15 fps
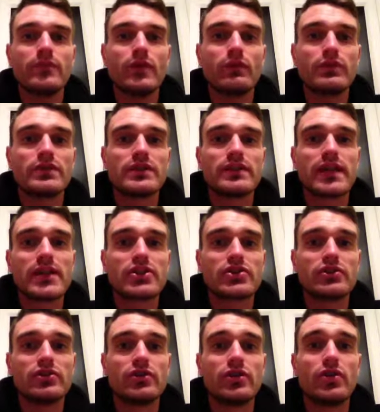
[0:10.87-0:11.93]
Was it
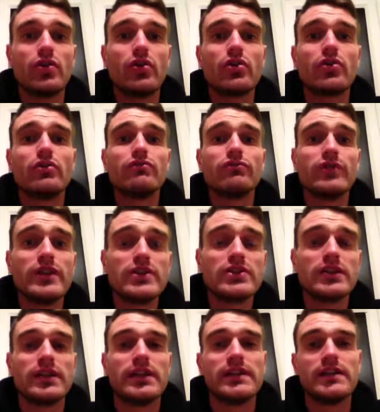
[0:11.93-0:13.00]
national, local,
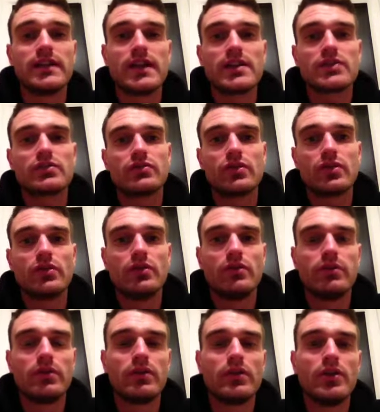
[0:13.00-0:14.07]
regional, international,
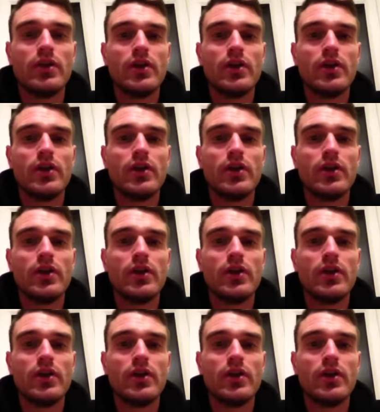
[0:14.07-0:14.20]
global?